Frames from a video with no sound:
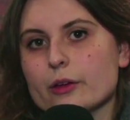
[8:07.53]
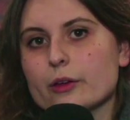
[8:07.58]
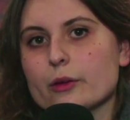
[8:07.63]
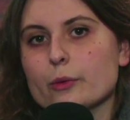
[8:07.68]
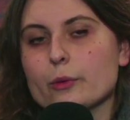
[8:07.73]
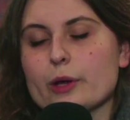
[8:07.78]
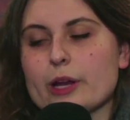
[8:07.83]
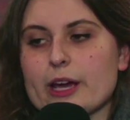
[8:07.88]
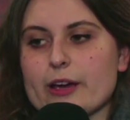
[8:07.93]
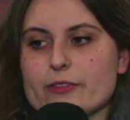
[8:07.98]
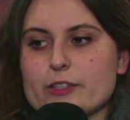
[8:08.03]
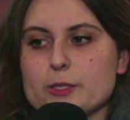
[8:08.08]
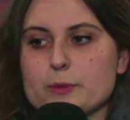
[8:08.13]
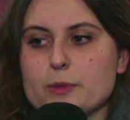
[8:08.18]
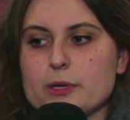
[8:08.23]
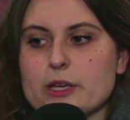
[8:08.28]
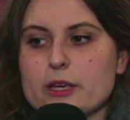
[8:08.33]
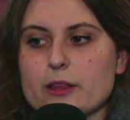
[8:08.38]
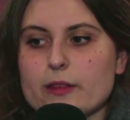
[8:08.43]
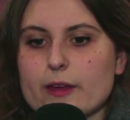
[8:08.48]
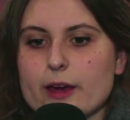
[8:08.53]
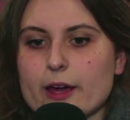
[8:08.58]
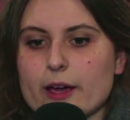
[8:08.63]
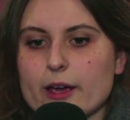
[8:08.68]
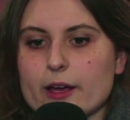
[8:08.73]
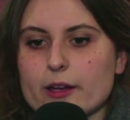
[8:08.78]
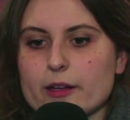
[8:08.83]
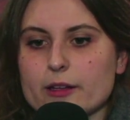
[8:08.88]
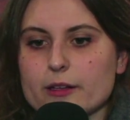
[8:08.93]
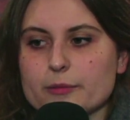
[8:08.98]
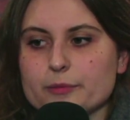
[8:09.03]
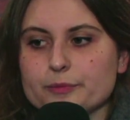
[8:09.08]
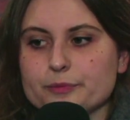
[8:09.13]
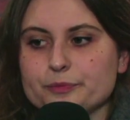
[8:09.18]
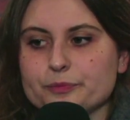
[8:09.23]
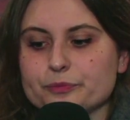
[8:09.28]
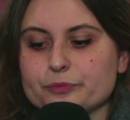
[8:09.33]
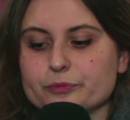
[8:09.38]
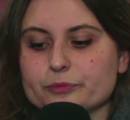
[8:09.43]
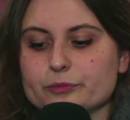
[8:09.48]
would have to be that
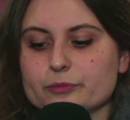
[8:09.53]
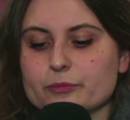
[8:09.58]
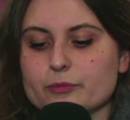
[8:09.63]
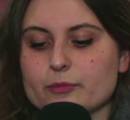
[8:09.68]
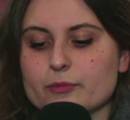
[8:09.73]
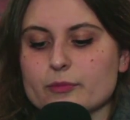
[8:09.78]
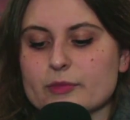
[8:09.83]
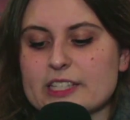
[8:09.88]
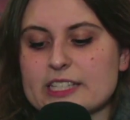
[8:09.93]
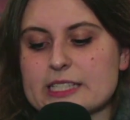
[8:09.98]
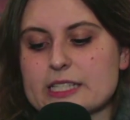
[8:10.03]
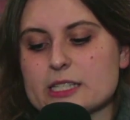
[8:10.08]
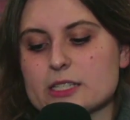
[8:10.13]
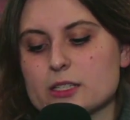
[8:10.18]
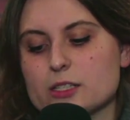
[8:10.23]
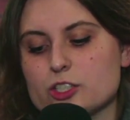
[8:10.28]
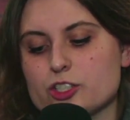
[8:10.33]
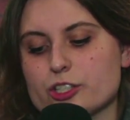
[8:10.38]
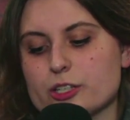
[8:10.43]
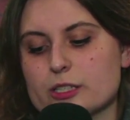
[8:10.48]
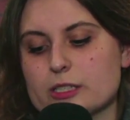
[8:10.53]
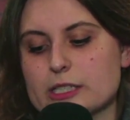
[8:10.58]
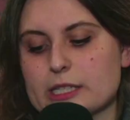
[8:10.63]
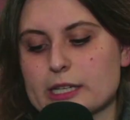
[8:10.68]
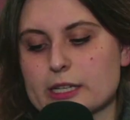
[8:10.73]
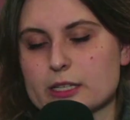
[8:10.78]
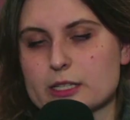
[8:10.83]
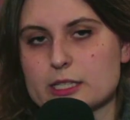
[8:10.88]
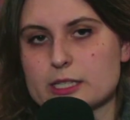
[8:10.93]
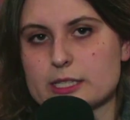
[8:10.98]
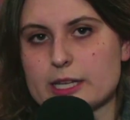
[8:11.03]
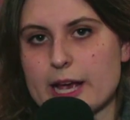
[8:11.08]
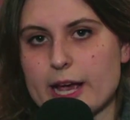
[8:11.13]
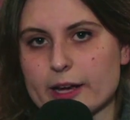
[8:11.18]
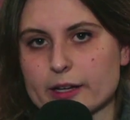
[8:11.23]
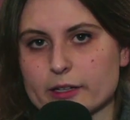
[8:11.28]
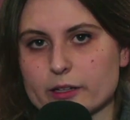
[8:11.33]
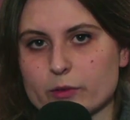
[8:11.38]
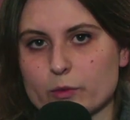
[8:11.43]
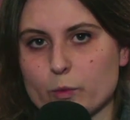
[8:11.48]
this isn't just like a
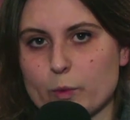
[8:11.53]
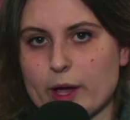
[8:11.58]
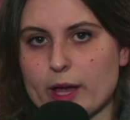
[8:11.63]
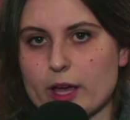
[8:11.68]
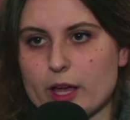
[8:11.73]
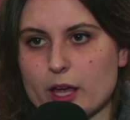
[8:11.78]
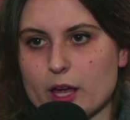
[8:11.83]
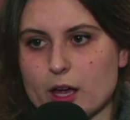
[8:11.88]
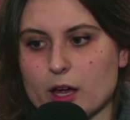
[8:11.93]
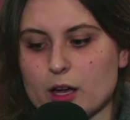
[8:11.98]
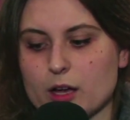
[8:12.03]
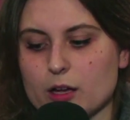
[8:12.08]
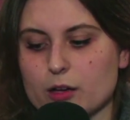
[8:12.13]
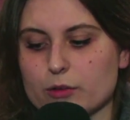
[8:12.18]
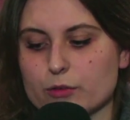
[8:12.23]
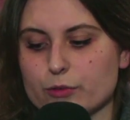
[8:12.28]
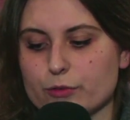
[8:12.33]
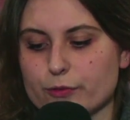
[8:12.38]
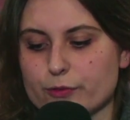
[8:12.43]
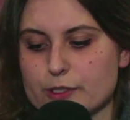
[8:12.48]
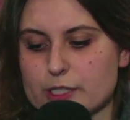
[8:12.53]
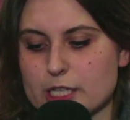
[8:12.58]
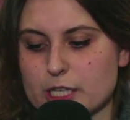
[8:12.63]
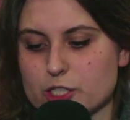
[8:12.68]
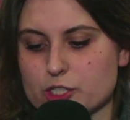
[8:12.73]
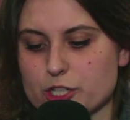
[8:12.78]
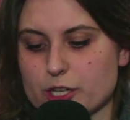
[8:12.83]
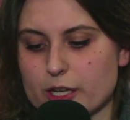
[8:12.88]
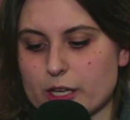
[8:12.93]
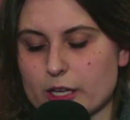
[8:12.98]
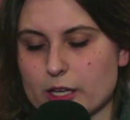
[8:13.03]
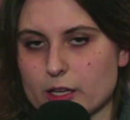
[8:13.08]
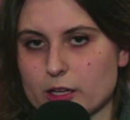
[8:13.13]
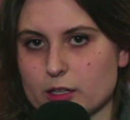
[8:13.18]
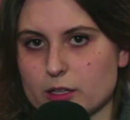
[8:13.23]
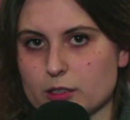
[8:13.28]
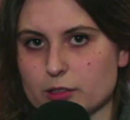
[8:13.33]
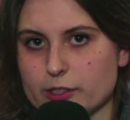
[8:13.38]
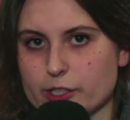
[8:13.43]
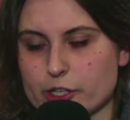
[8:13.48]
stagnant way of
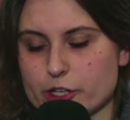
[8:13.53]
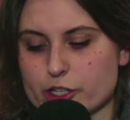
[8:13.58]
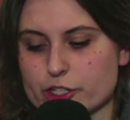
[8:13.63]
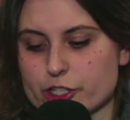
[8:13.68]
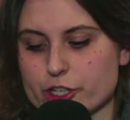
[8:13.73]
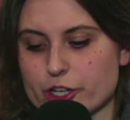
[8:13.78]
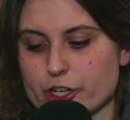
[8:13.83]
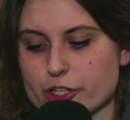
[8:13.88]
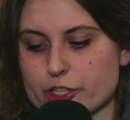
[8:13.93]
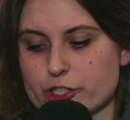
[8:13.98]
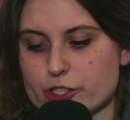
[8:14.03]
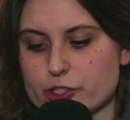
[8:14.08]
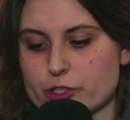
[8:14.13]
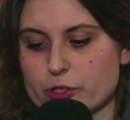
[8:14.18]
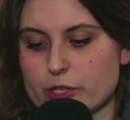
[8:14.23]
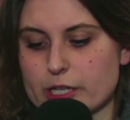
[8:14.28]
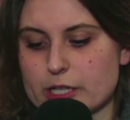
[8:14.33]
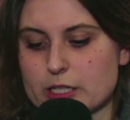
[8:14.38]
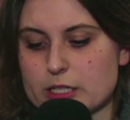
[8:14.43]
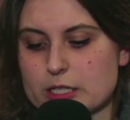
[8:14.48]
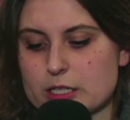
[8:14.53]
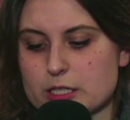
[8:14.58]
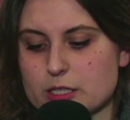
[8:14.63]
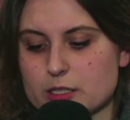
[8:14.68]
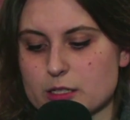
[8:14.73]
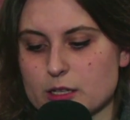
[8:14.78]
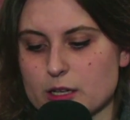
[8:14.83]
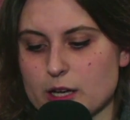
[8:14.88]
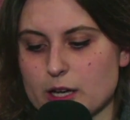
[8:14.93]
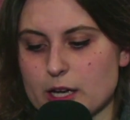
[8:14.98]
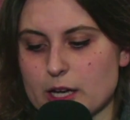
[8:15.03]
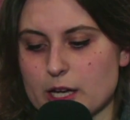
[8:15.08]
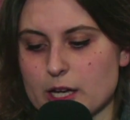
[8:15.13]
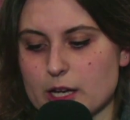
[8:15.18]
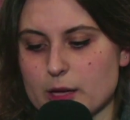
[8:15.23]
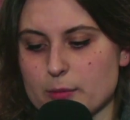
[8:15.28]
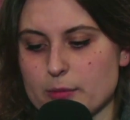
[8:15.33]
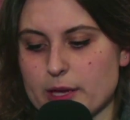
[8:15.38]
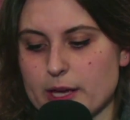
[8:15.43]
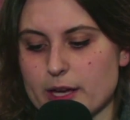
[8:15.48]
teaching literature to students,
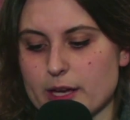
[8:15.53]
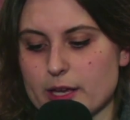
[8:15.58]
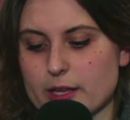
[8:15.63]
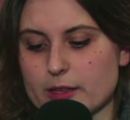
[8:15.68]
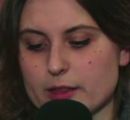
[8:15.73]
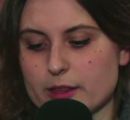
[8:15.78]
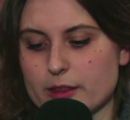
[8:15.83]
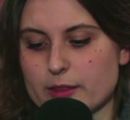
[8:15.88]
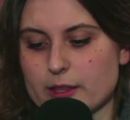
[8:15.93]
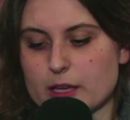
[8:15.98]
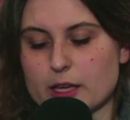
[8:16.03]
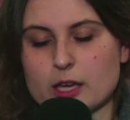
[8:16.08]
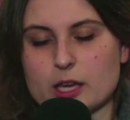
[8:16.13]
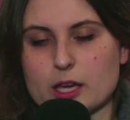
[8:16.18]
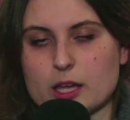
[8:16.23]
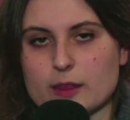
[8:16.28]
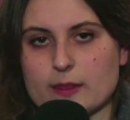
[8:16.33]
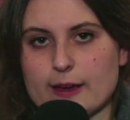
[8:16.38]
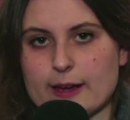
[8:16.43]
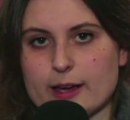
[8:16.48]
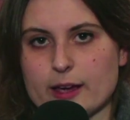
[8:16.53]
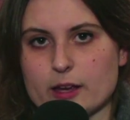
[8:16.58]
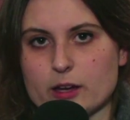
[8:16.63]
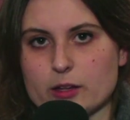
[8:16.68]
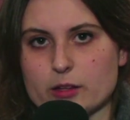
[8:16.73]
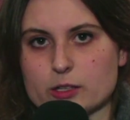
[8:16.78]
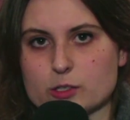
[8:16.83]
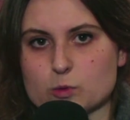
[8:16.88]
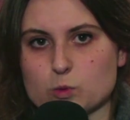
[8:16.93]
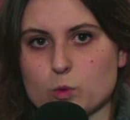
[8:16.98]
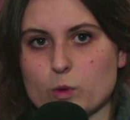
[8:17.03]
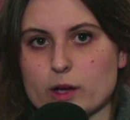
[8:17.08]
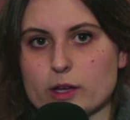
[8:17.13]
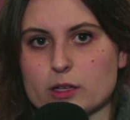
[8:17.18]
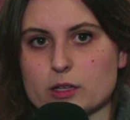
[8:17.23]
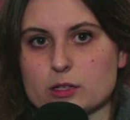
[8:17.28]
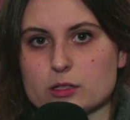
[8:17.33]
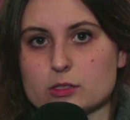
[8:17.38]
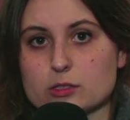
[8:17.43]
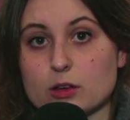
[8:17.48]
and thinking that this
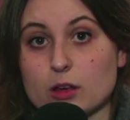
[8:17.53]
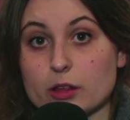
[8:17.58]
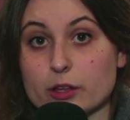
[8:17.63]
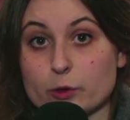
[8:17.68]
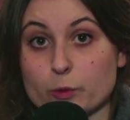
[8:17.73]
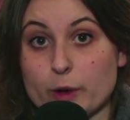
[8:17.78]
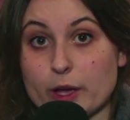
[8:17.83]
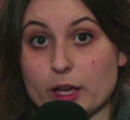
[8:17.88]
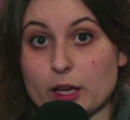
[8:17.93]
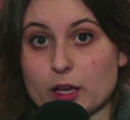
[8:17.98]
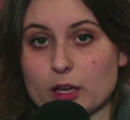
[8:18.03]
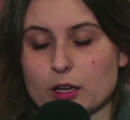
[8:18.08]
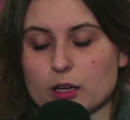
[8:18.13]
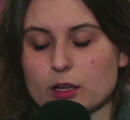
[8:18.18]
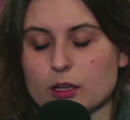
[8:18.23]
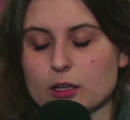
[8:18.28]
one solid way